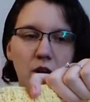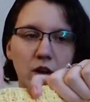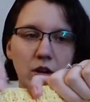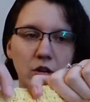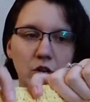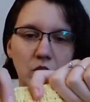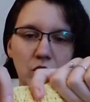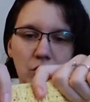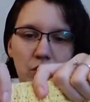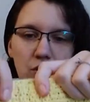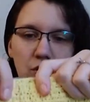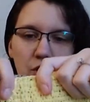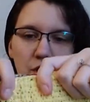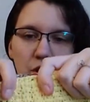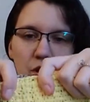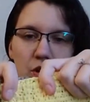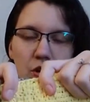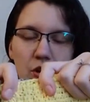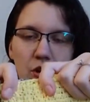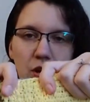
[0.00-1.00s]
Sugar and
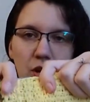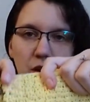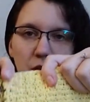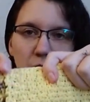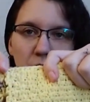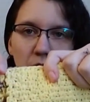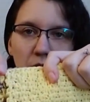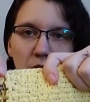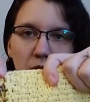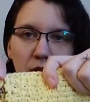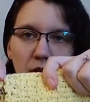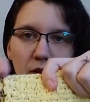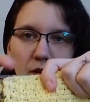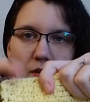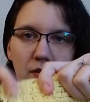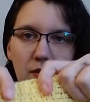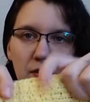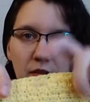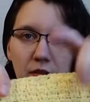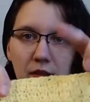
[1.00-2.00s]
Cream.
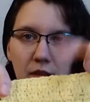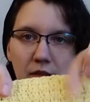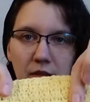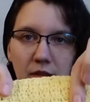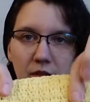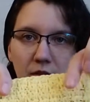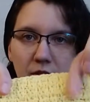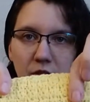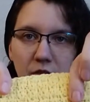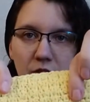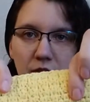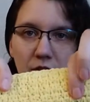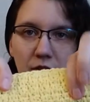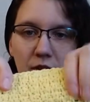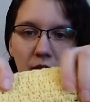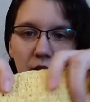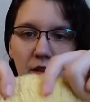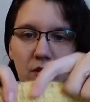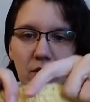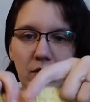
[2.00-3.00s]
I think this is just
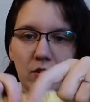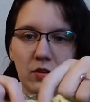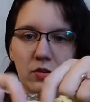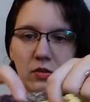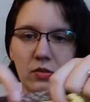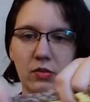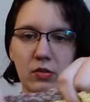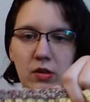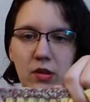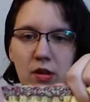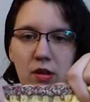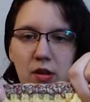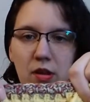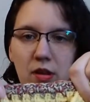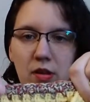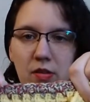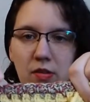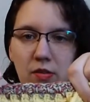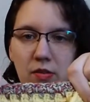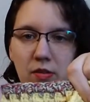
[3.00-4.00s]
yellow.
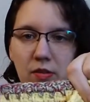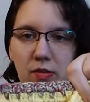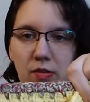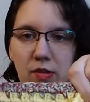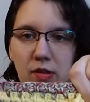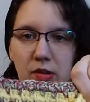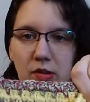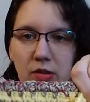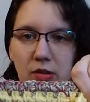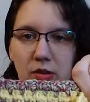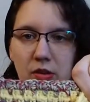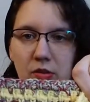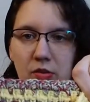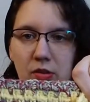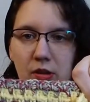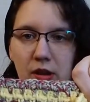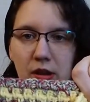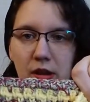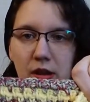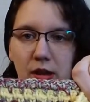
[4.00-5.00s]
This is yellow
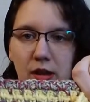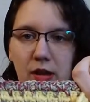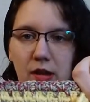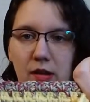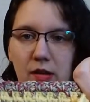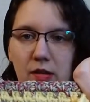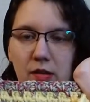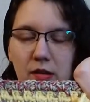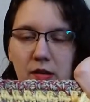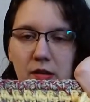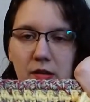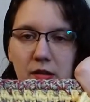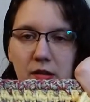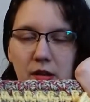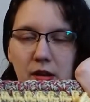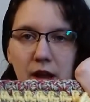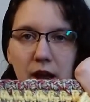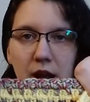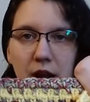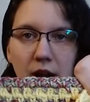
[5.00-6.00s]
and
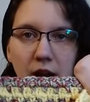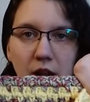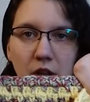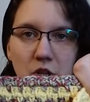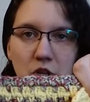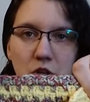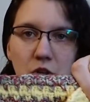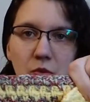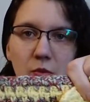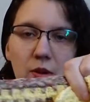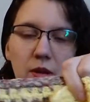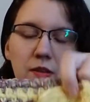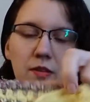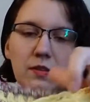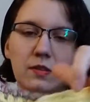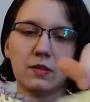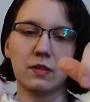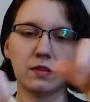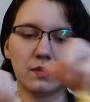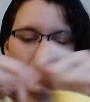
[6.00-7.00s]
Cottage
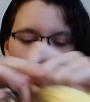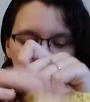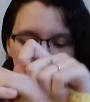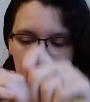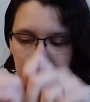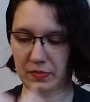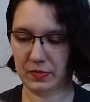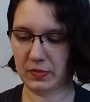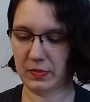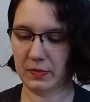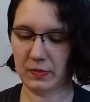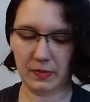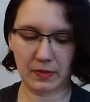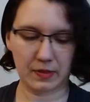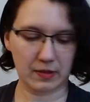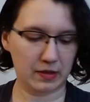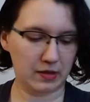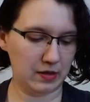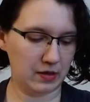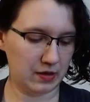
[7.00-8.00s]
Twist.
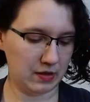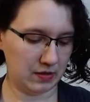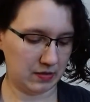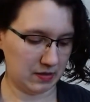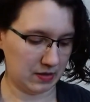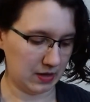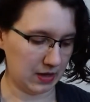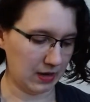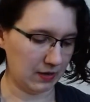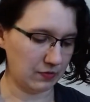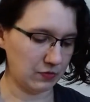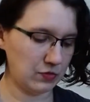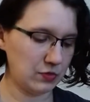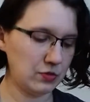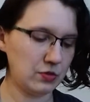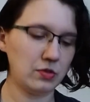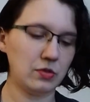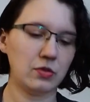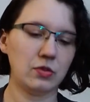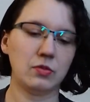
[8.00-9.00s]
And I have
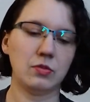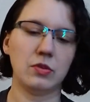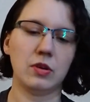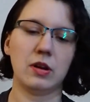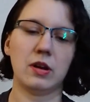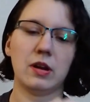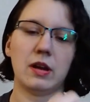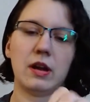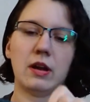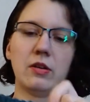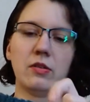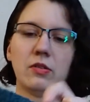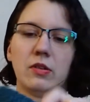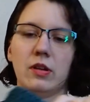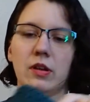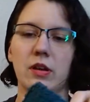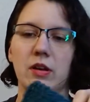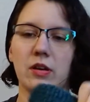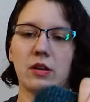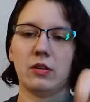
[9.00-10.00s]
two out
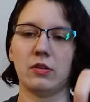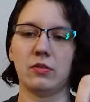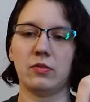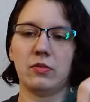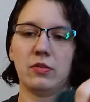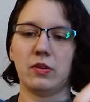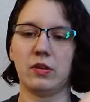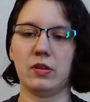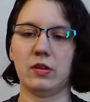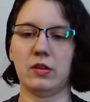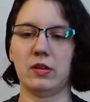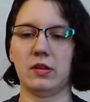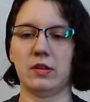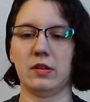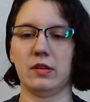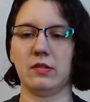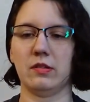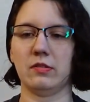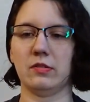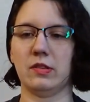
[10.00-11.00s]
of,
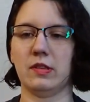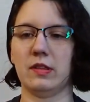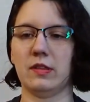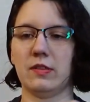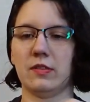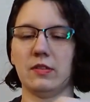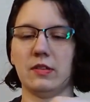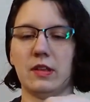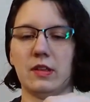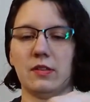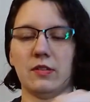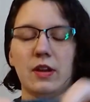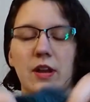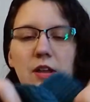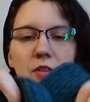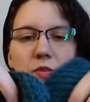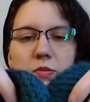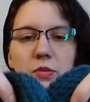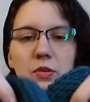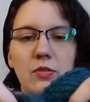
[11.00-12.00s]
these still need their
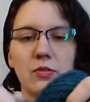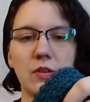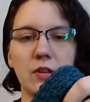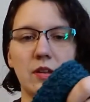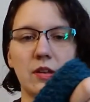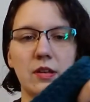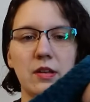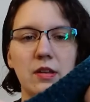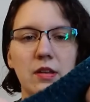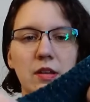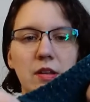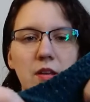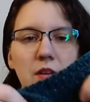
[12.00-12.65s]
ends woven in,